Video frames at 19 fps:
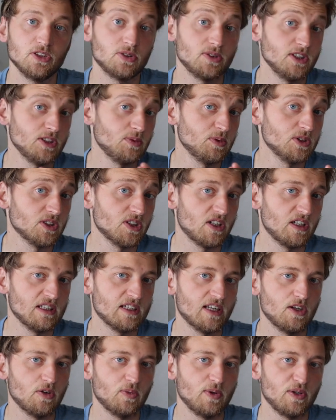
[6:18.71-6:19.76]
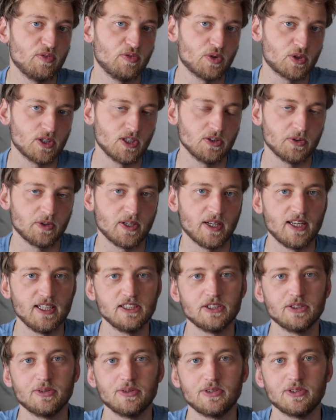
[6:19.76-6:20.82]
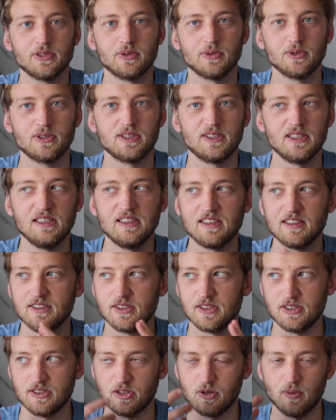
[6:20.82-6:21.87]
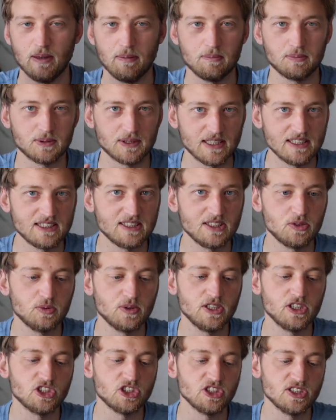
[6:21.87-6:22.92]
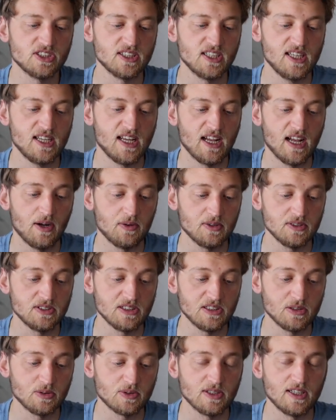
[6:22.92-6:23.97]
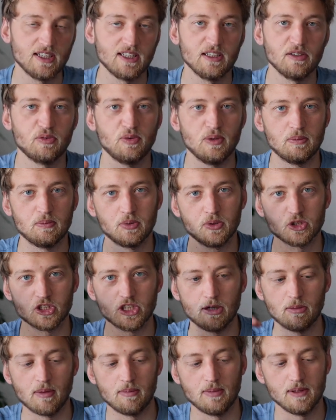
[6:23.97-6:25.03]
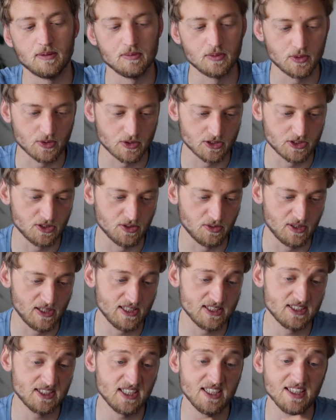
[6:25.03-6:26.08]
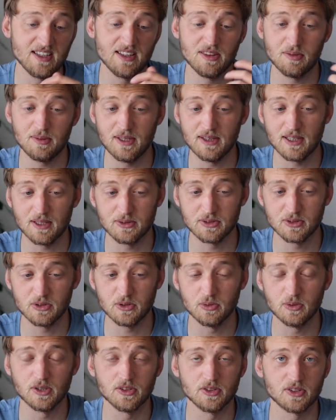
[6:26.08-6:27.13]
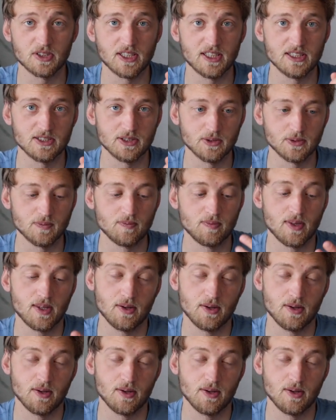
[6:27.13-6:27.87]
So this was all done with 400 ISO, so still under quite bright situations. How does it look like if we push them a bit more? So let's say 3200 ISO.